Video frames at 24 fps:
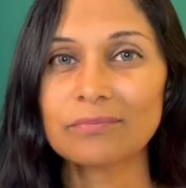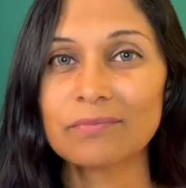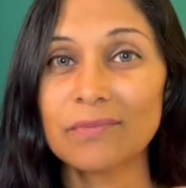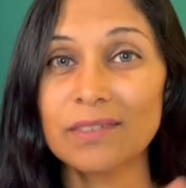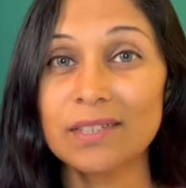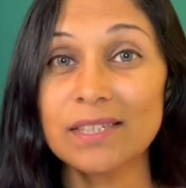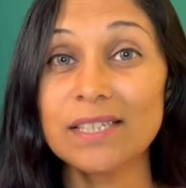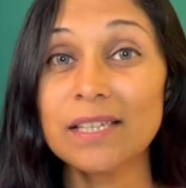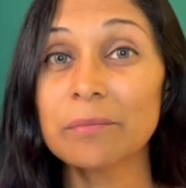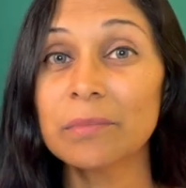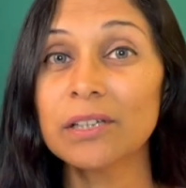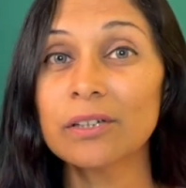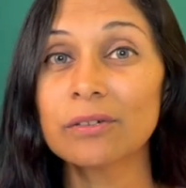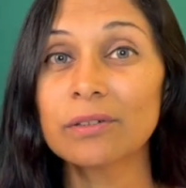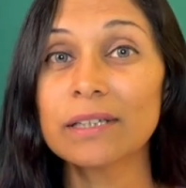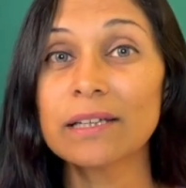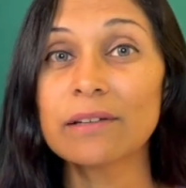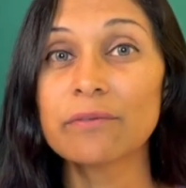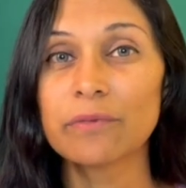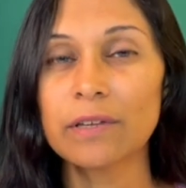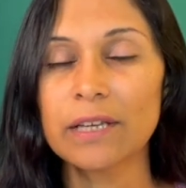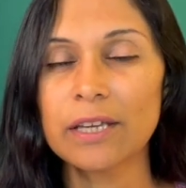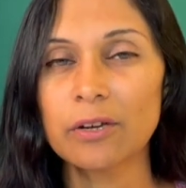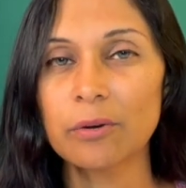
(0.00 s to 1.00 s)
Similarly,
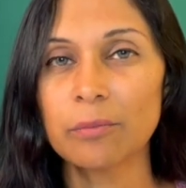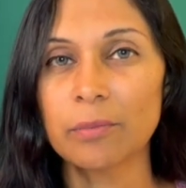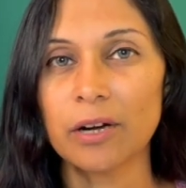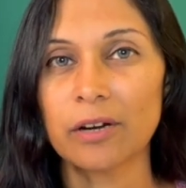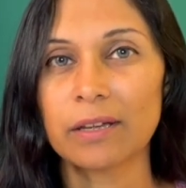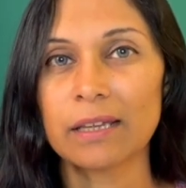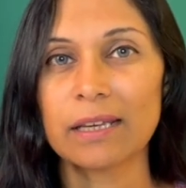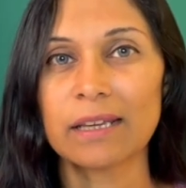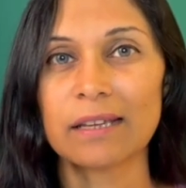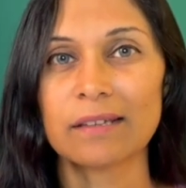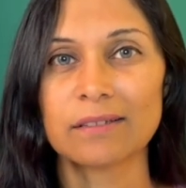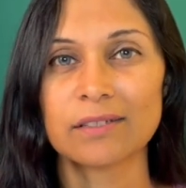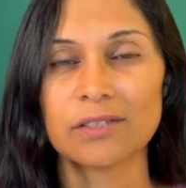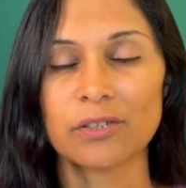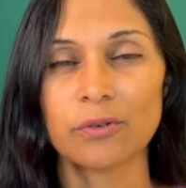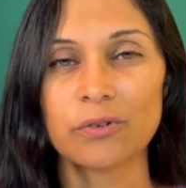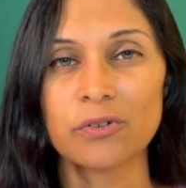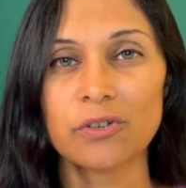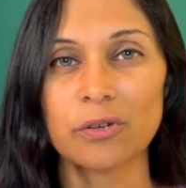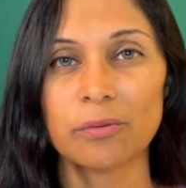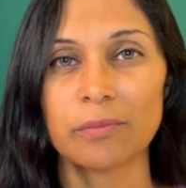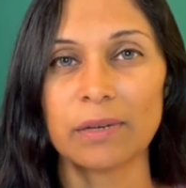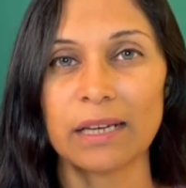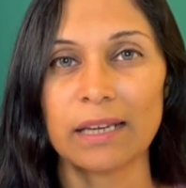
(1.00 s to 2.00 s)
video marketing and
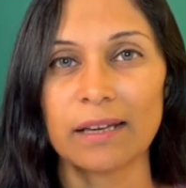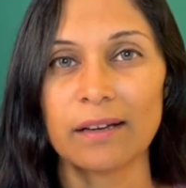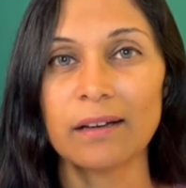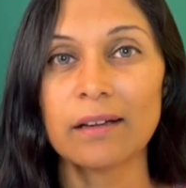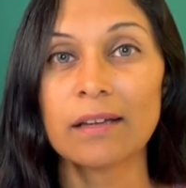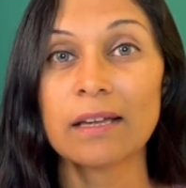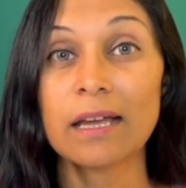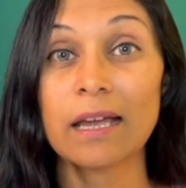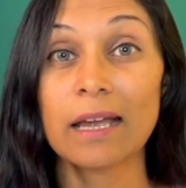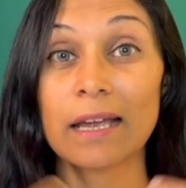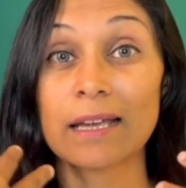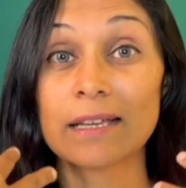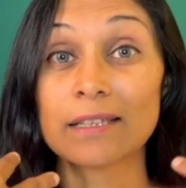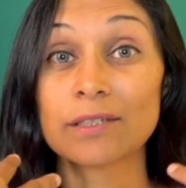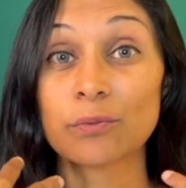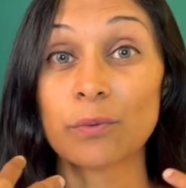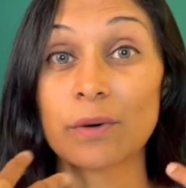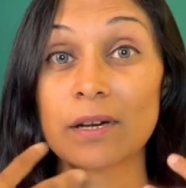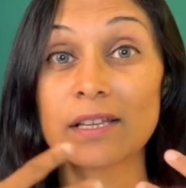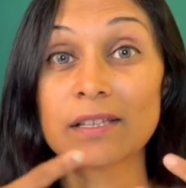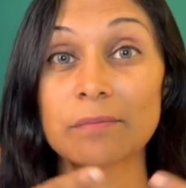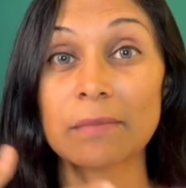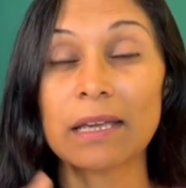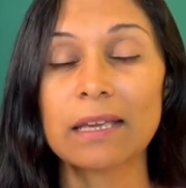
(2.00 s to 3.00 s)
social media is what
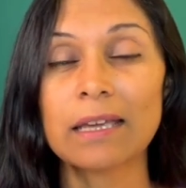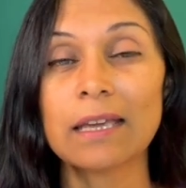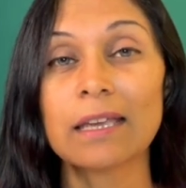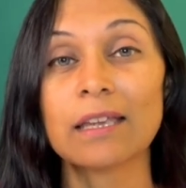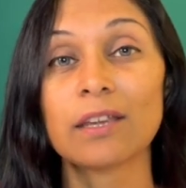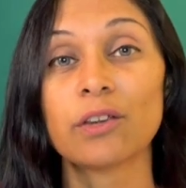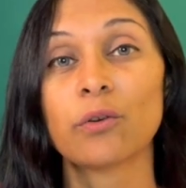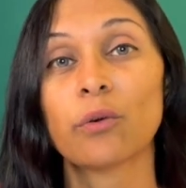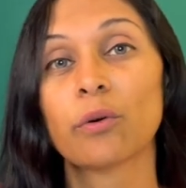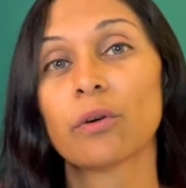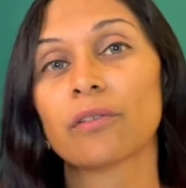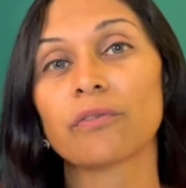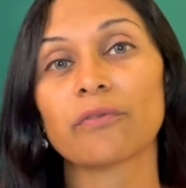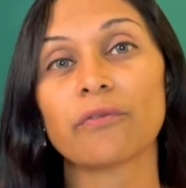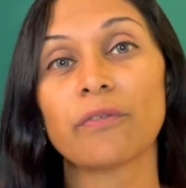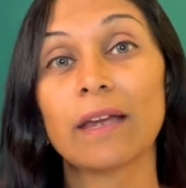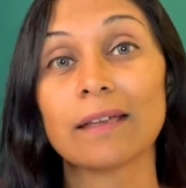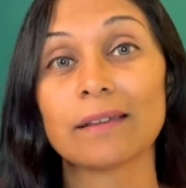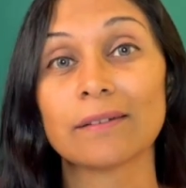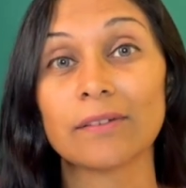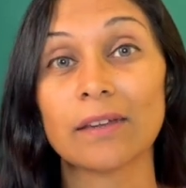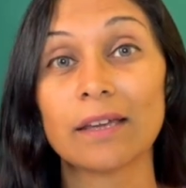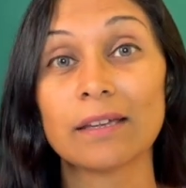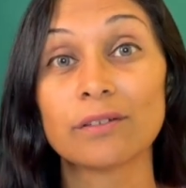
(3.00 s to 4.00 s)
is making your
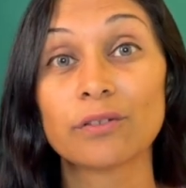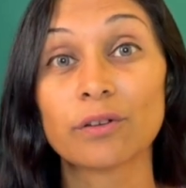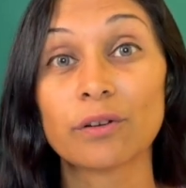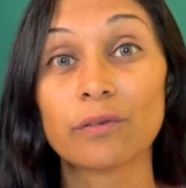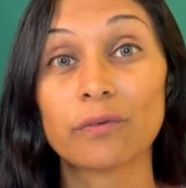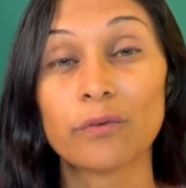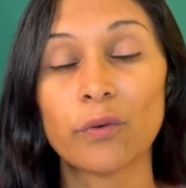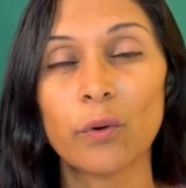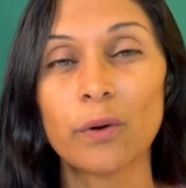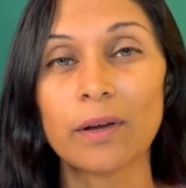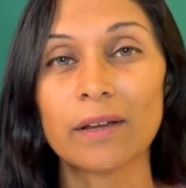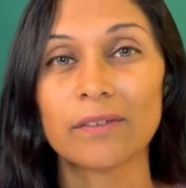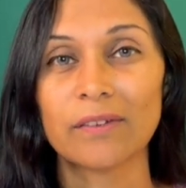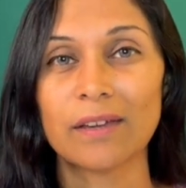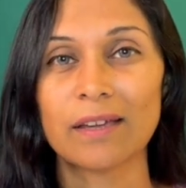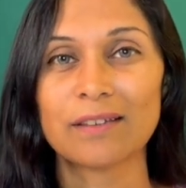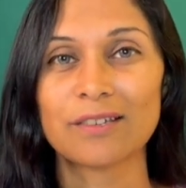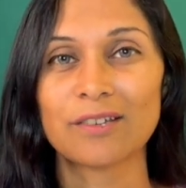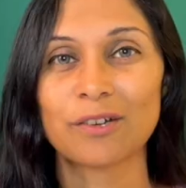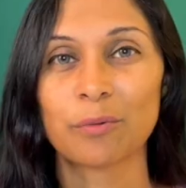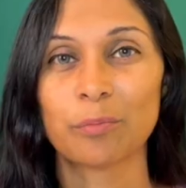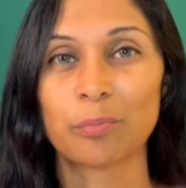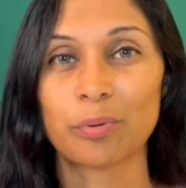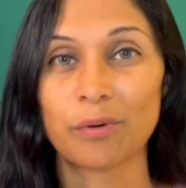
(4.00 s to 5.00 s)
face and your voice and
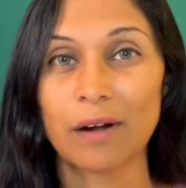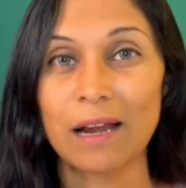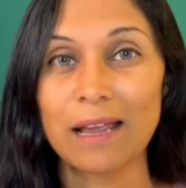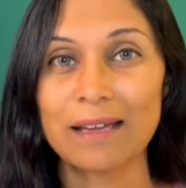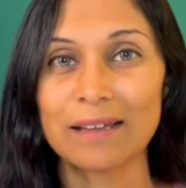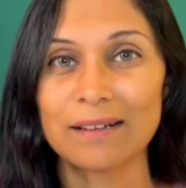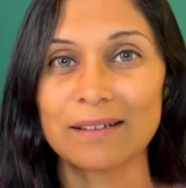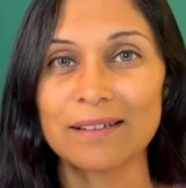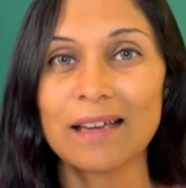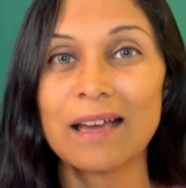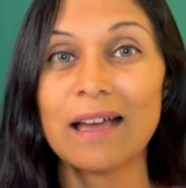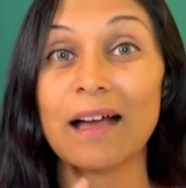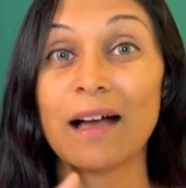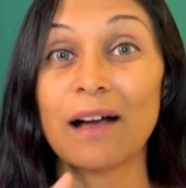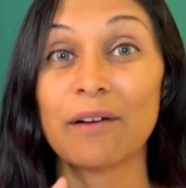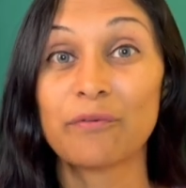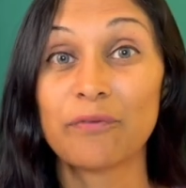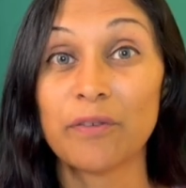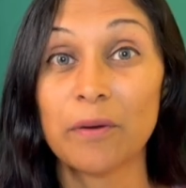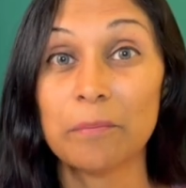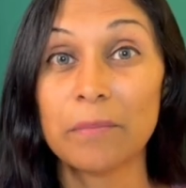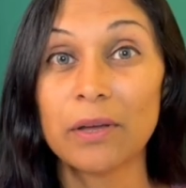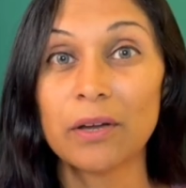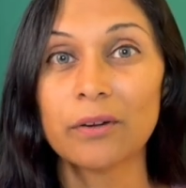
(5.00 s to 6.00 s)
your brand
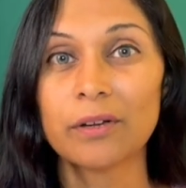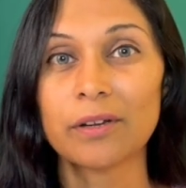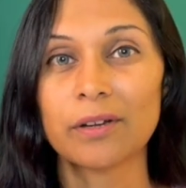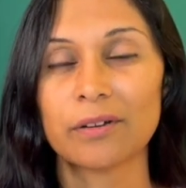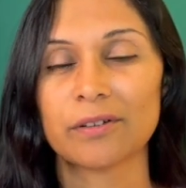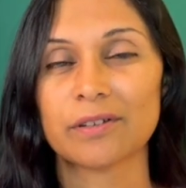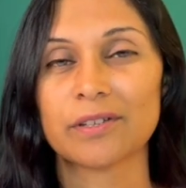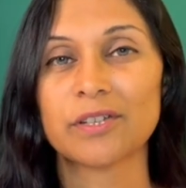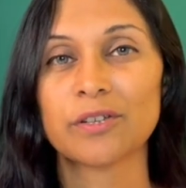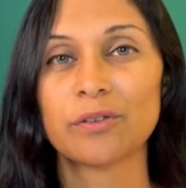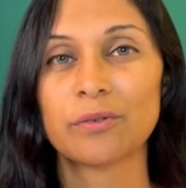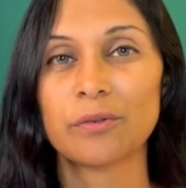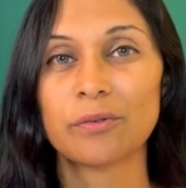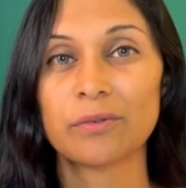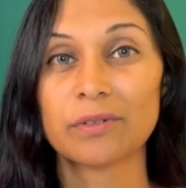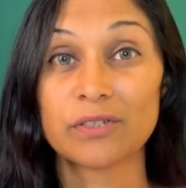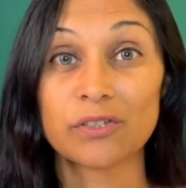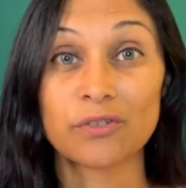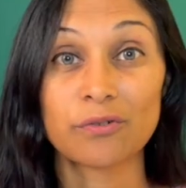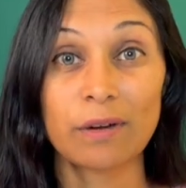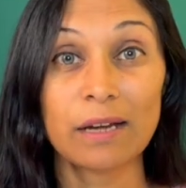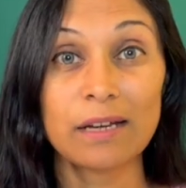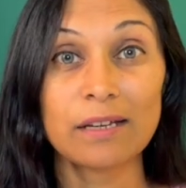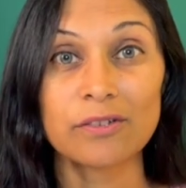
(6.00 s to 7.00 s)
familiar to
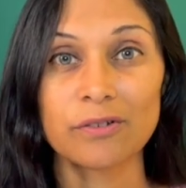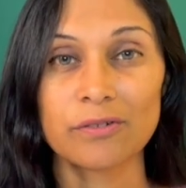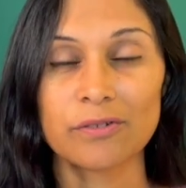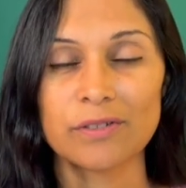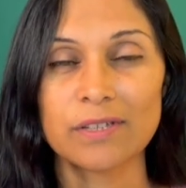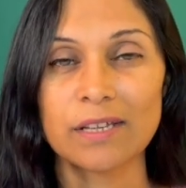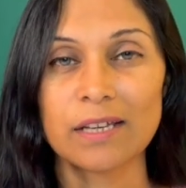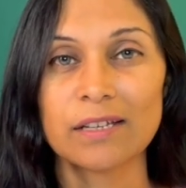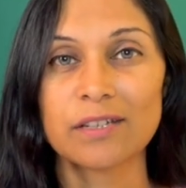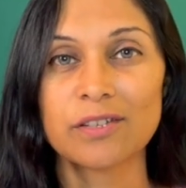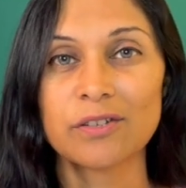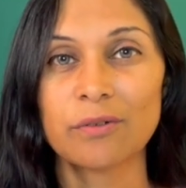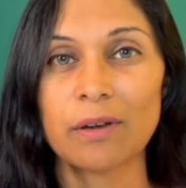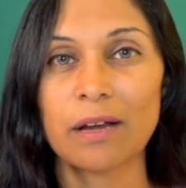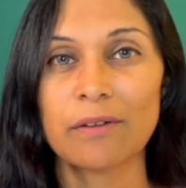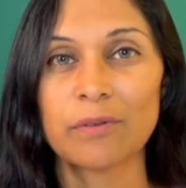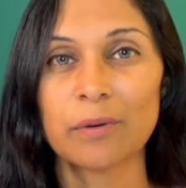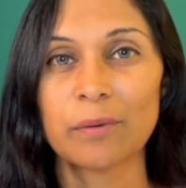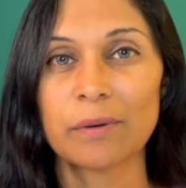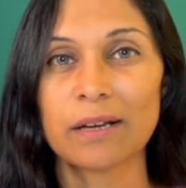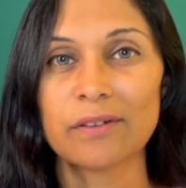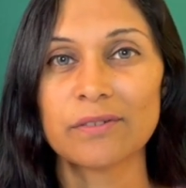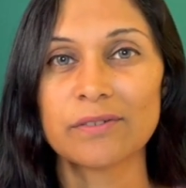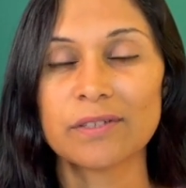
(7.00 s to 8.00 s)
strangers and to
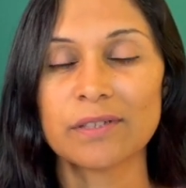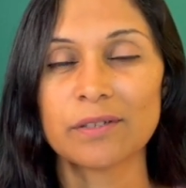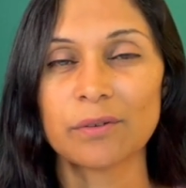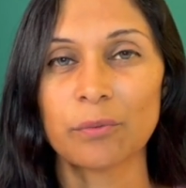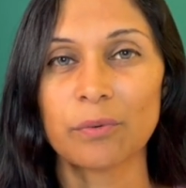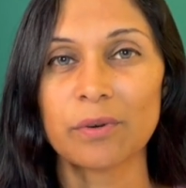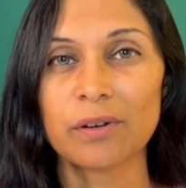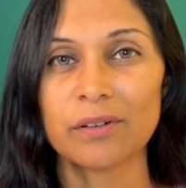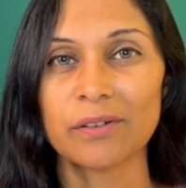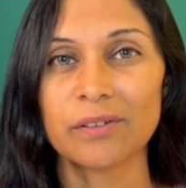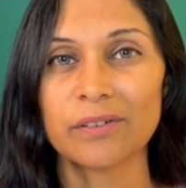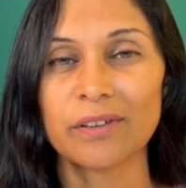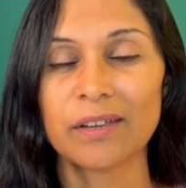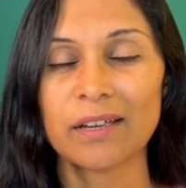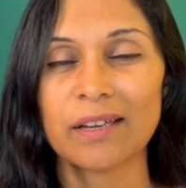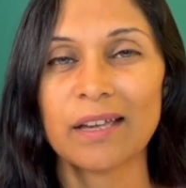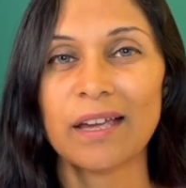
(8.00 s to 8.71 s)
everyone else in the world.